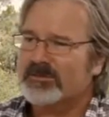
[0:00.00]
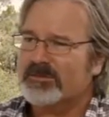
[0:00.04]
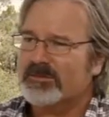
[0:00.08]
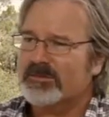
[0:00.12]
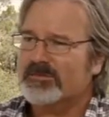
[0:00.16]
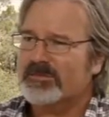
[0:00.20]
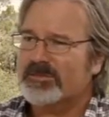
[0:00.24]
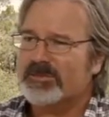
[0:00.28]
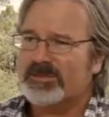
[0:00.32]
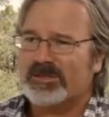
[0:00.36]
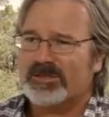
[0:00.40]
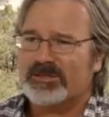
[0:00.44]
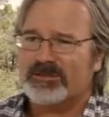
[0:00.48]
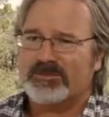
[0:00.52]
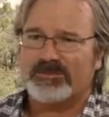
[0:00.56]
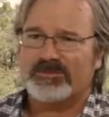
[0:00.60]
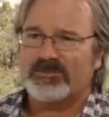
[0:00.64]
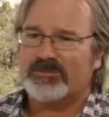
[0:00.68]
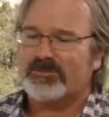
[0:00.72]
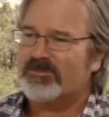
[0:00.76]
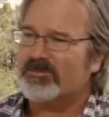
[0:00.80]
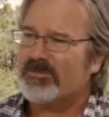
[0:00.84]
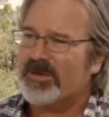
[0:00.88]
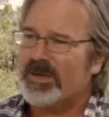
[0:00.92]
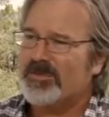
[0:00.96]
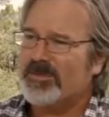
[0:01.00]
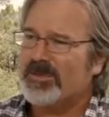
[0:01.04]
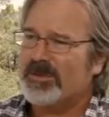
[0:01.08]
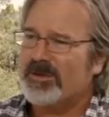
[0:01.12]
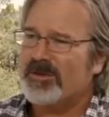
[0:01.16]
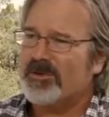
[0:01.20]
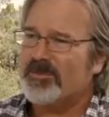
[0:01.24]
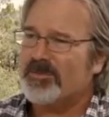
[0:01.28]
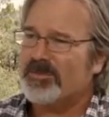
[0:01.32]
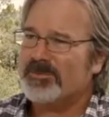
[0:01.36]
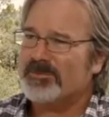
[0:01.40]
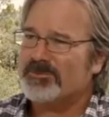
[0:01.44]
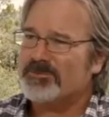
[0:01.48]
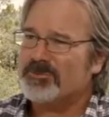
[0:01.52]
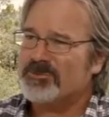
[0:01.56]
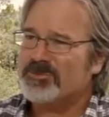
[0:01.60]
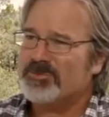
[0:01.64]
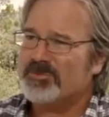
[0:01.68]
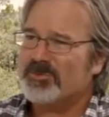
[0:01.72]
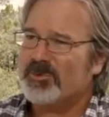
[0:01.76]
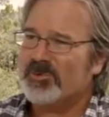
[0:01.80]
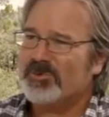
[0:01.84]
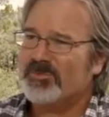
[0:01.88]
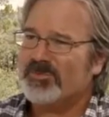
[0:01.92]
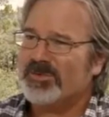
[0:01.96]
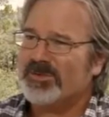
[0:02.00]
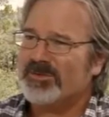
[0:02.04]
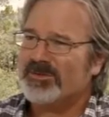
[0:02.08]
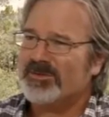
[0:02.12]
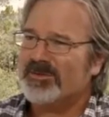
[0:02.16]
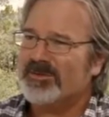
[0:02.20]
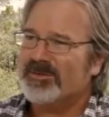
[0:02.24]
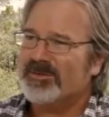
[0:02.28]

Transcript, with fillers: That we're like, wrap it up. She's perfect.